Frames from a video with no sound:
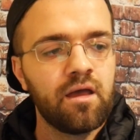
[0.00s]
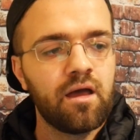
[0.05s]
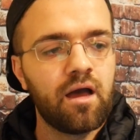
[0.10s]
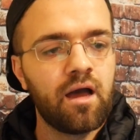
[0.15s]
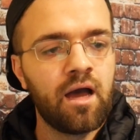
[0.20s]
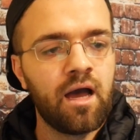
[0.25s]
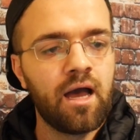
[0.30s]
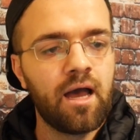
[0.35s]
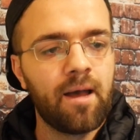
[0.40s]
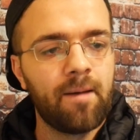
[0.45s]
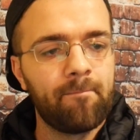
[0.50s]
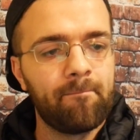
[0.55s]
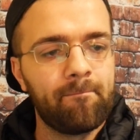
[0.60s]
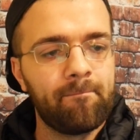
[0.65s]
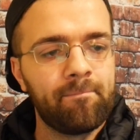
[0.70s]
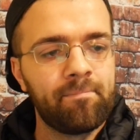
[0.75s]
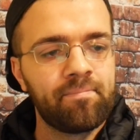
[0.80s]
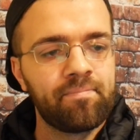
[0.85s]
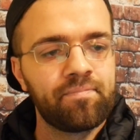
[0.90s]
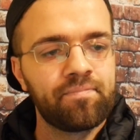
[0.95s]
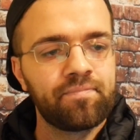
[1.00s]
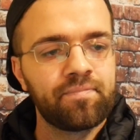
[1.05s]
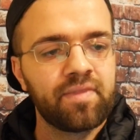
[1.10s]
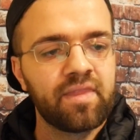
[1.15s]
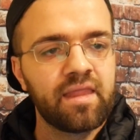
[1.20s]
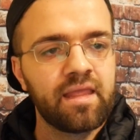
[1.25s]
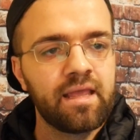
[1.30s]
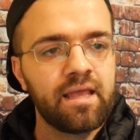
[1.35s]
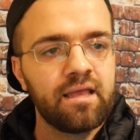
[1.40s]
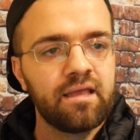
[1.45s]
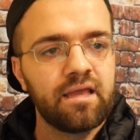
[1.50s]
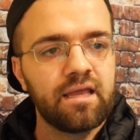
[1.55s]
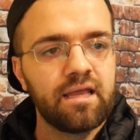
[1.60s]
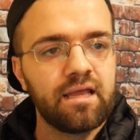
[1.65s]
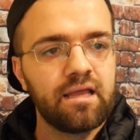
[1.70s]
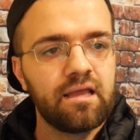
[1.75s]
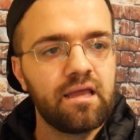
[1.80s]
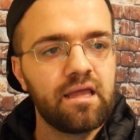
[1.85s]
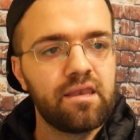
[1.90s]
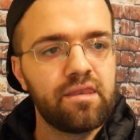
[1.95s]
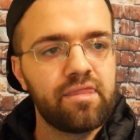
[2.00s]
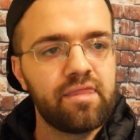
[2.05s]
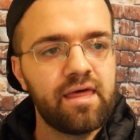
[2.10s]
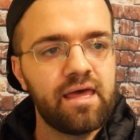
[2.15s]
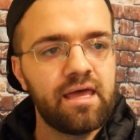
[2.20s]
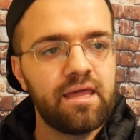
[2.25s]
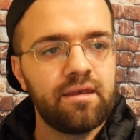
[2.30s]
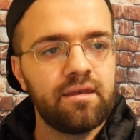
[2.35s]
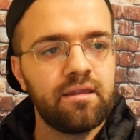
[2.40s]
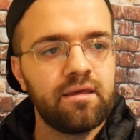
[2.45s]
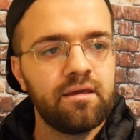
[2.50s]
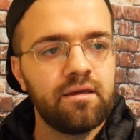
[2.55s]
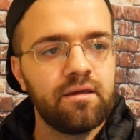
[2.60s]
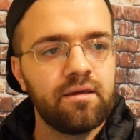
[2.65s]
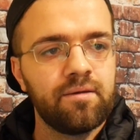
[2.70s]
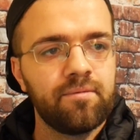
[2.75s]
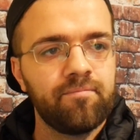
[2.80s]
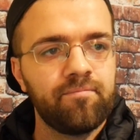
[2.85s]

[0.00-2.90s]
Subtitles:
And then...